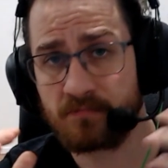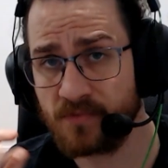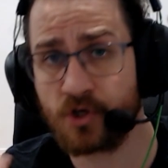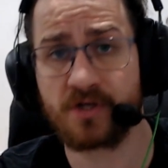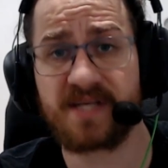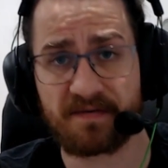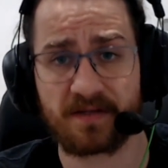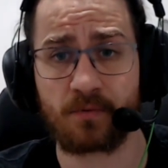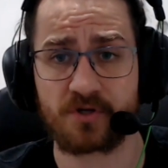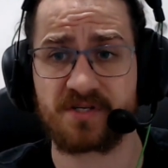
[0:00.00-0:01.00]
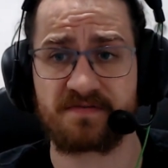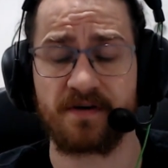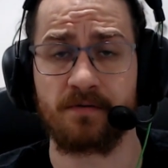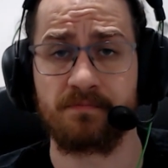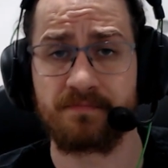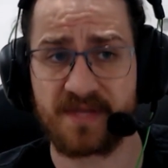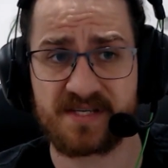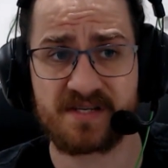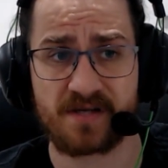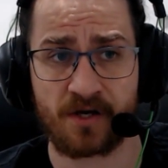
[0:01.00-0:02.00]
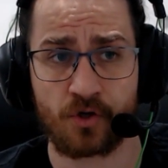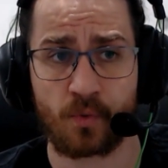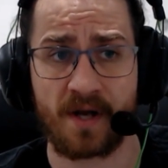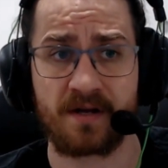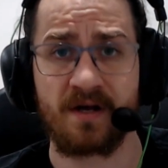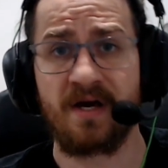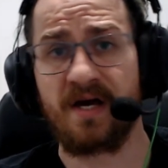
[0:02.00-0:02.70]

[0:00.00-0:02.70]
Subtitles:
you could definitely watch this film. This is a good one.